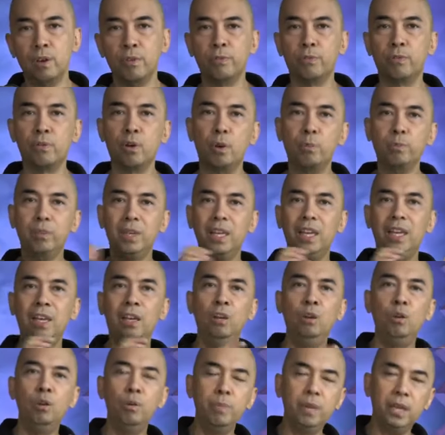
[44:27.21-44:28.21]
from
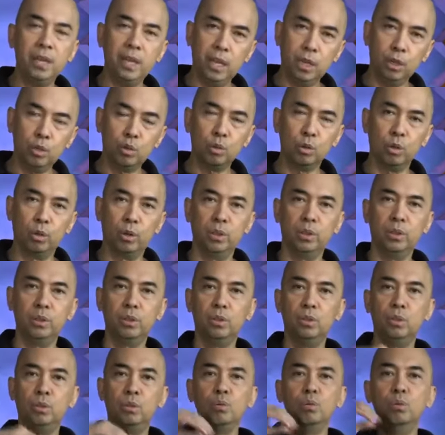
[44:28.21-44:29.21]

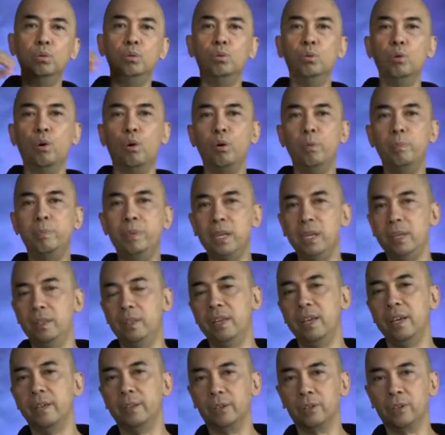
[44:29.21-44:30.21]
illumination to
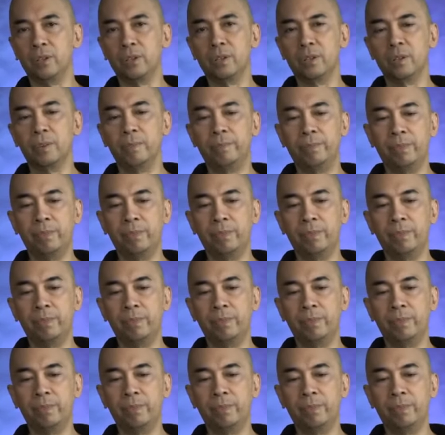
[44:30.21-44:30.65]
obedience.